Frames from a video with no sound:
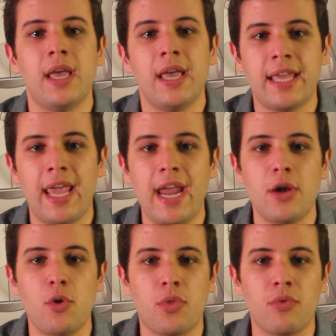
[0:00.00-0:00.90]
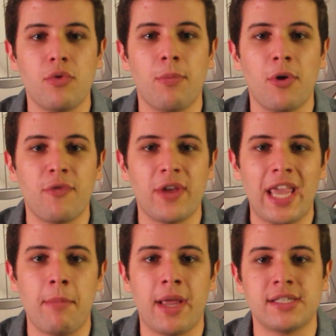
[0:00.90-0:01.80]
Cain, who threw the perfect
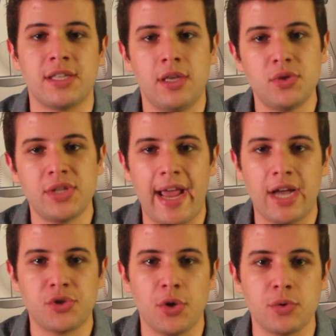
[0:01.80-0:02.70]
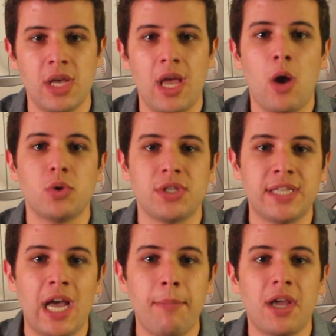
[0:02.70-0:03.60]
game against the Houston Astros, was a
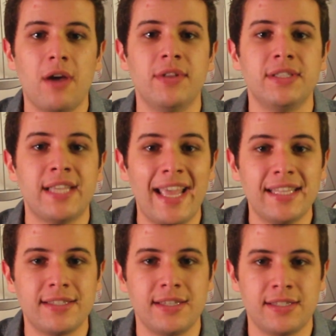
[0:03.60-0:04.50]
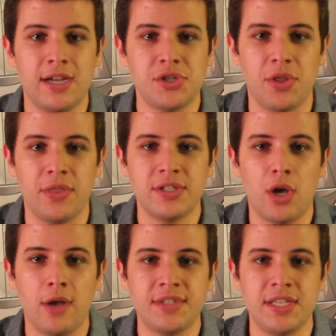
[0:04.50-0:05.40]
topic of intense discussion this
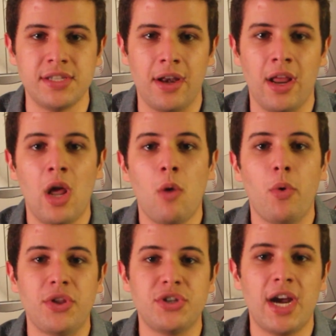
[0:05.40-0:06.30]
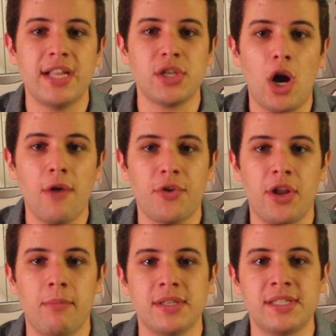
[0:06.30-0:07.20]
offseason when the Giants offered
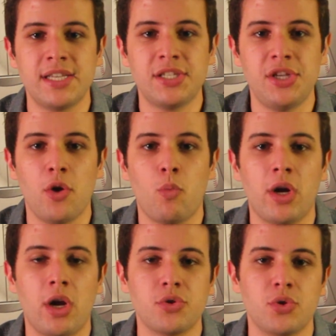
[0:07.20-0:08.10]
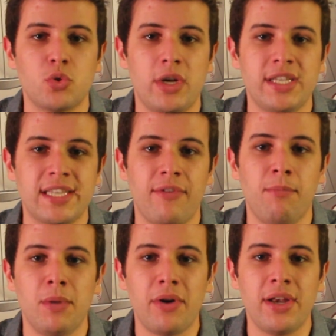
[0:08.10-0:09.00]
him a 6-year, $127
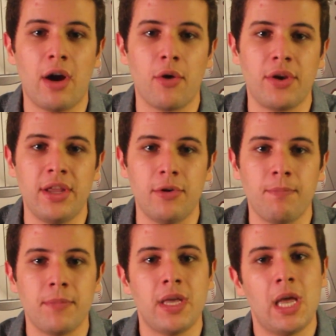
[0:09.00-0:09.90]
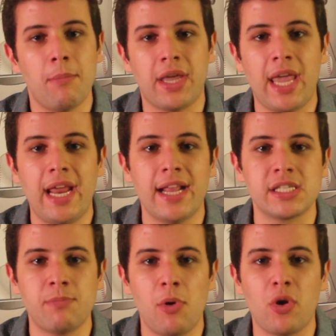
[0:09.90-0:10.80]
million deal. But Cain has
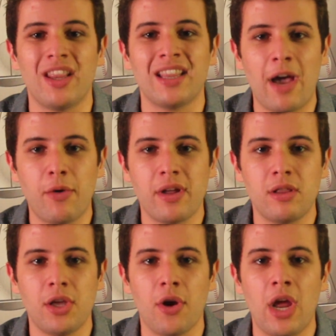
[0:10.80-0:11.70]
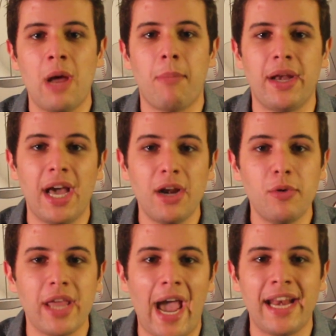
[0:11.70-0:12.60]
spoken loud and clear by not
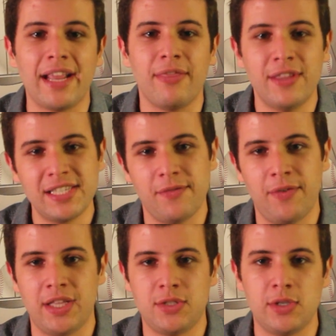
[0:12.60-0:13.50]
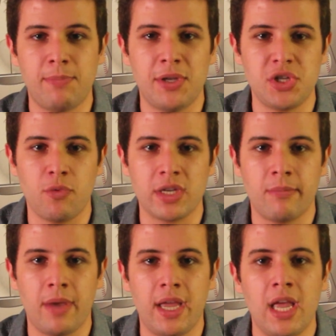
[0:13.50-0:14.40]
only adding this event to his pitching
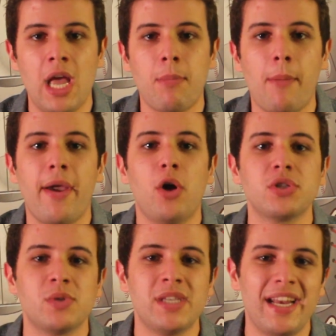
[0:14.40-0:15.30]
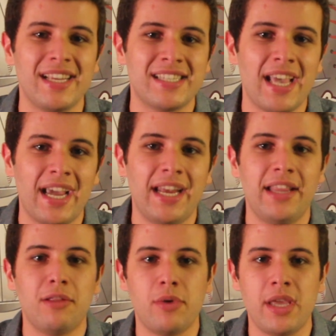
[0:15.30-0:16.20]
resume, but by also sitting second in
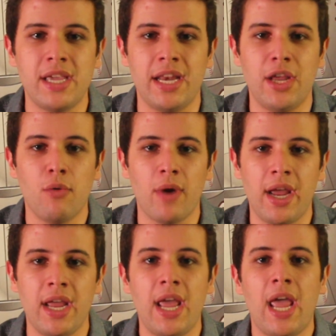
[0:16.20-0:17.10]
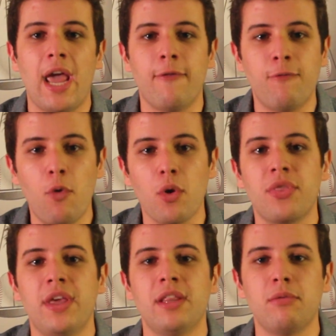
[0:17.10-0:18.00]
the league in ERA and fourth
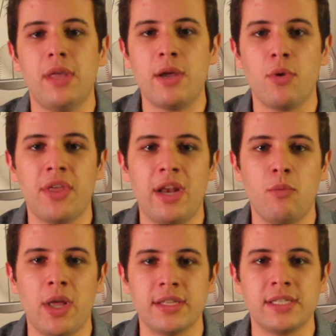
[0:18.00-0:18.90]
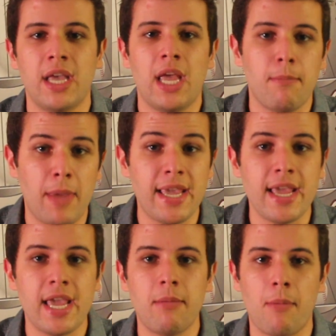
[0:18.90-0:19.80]
in the league with 8 wins, making
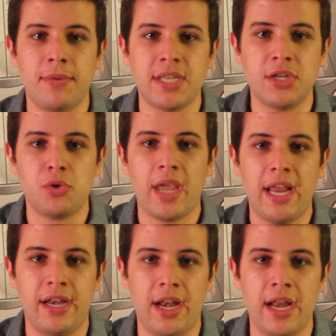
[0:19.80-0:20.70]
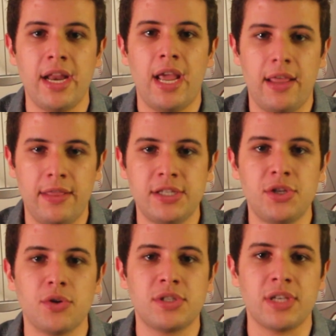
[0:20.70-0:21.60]
him a potential candidate in this
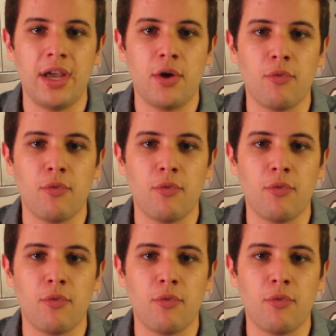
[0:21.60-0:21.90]
year's Cy Young